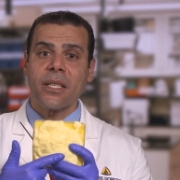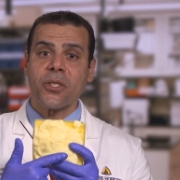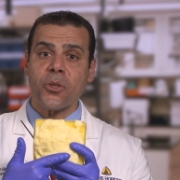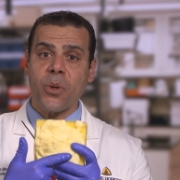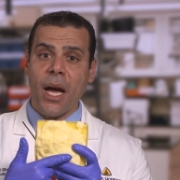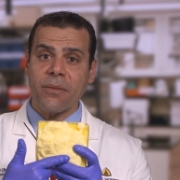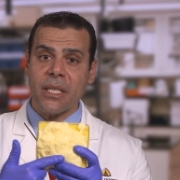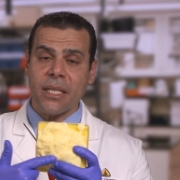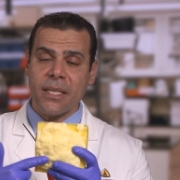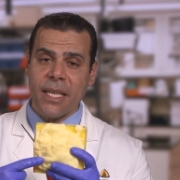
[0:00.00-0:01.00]
So you have
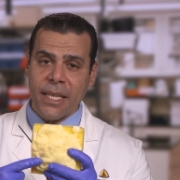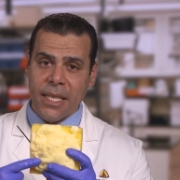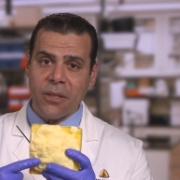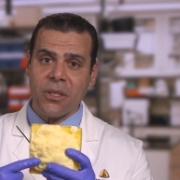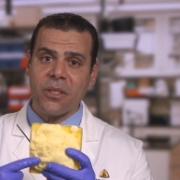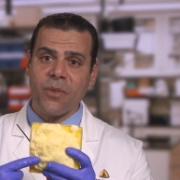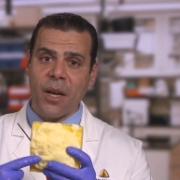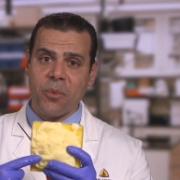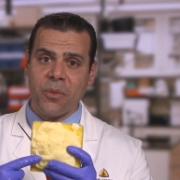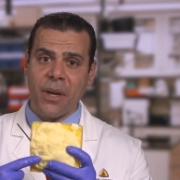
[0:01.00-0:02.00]
to dissect out this
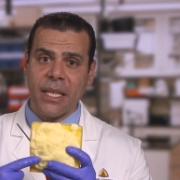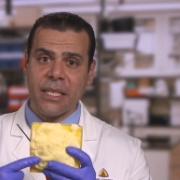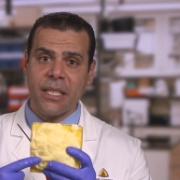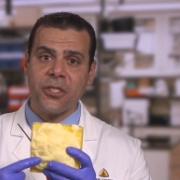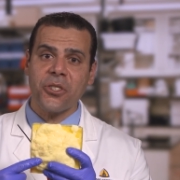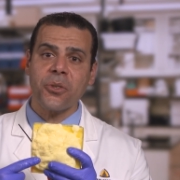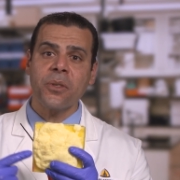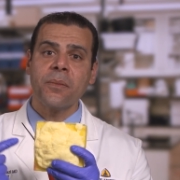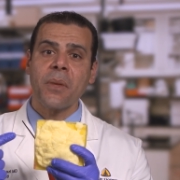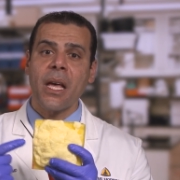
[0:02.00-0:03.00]
fibrofatty tissue,
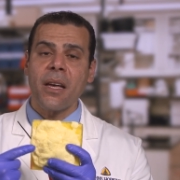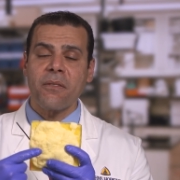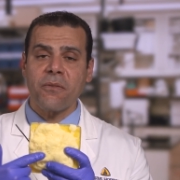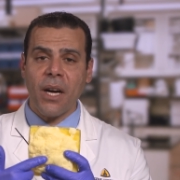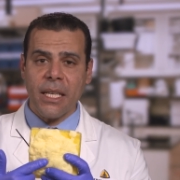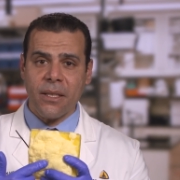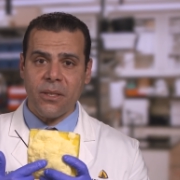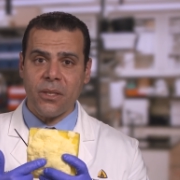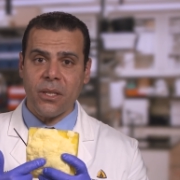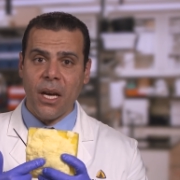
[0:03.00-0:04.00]
find the
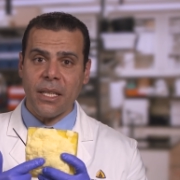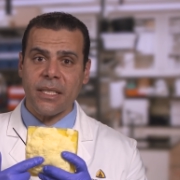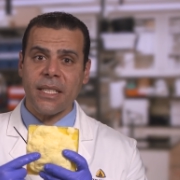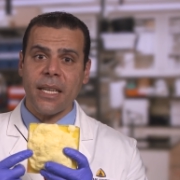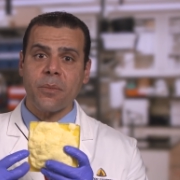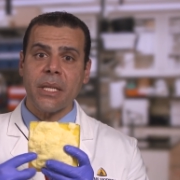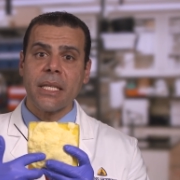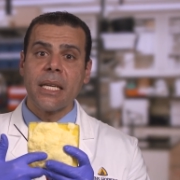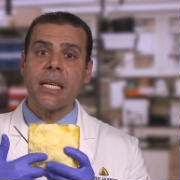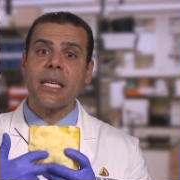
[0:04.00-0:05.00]
stenotic segment,
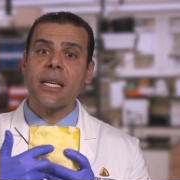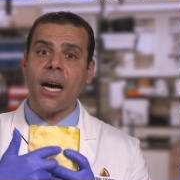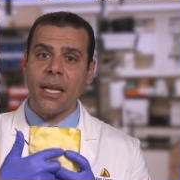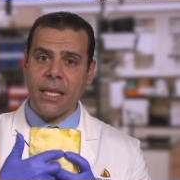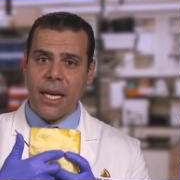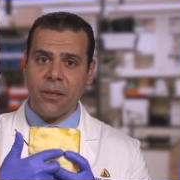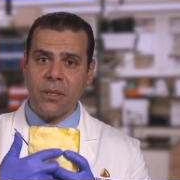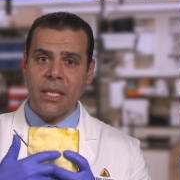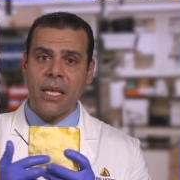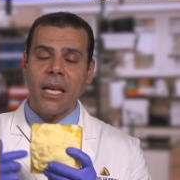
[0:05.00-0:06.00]
cut it
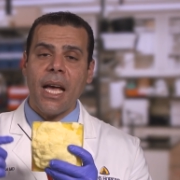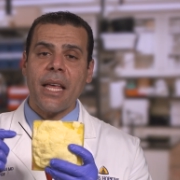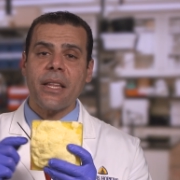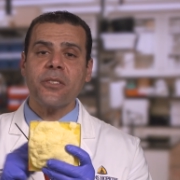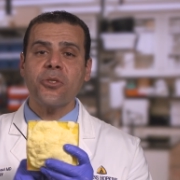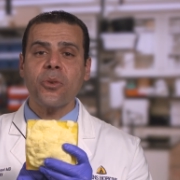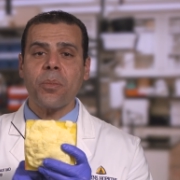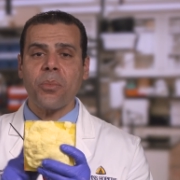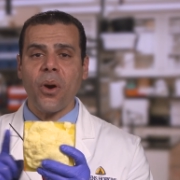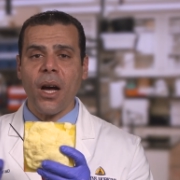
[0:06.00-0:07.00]
out, and then do a
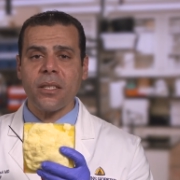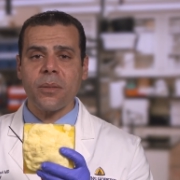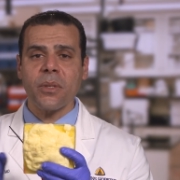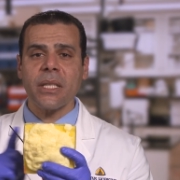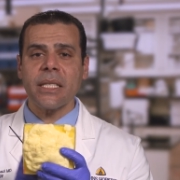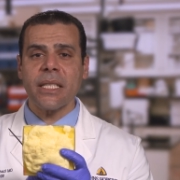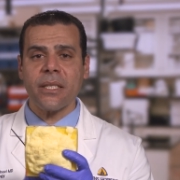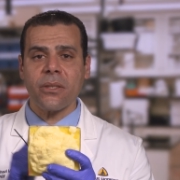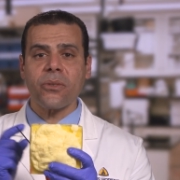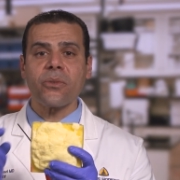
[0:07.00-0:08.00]
proximal and
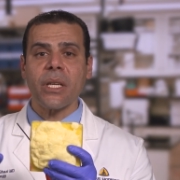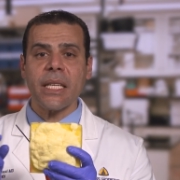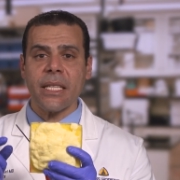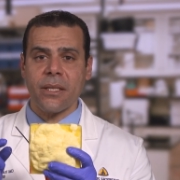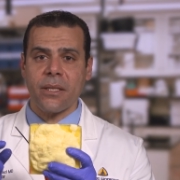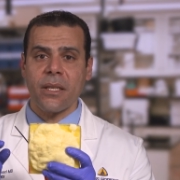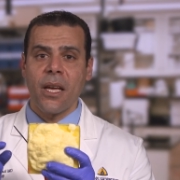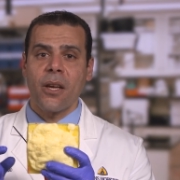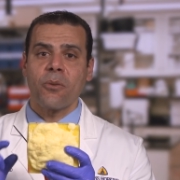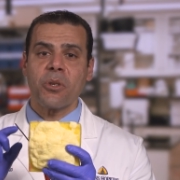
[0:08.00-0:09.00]
distal release,
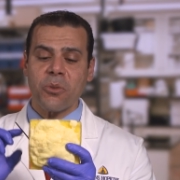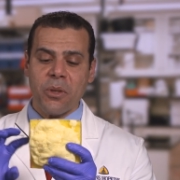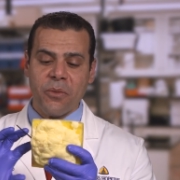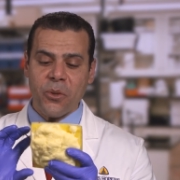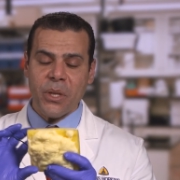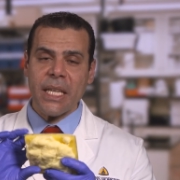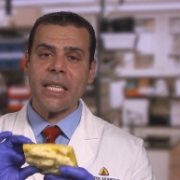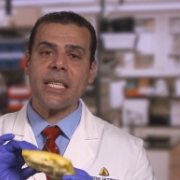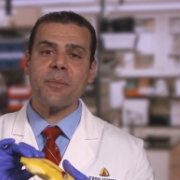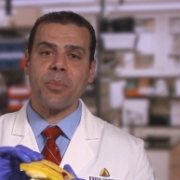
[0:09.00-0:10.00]
which we've
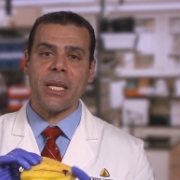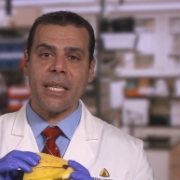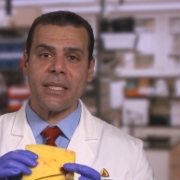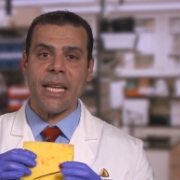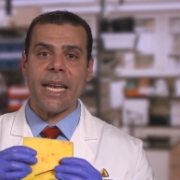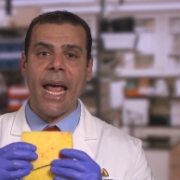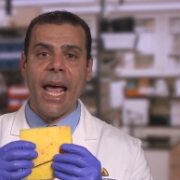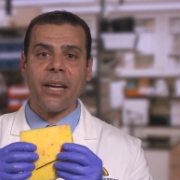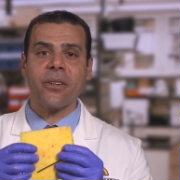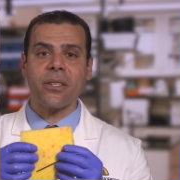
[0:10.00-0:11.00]
uniquely placed and
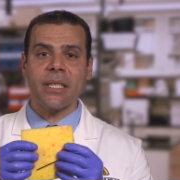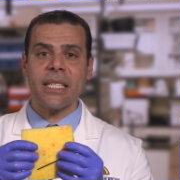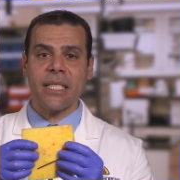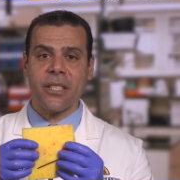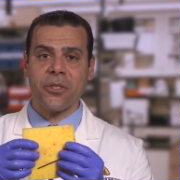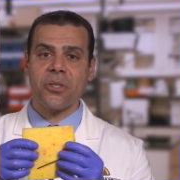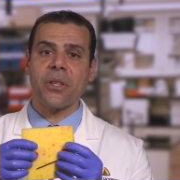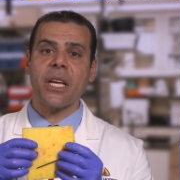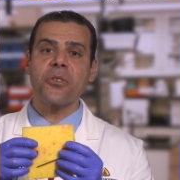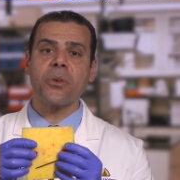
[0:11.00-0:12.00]
anchored these here so that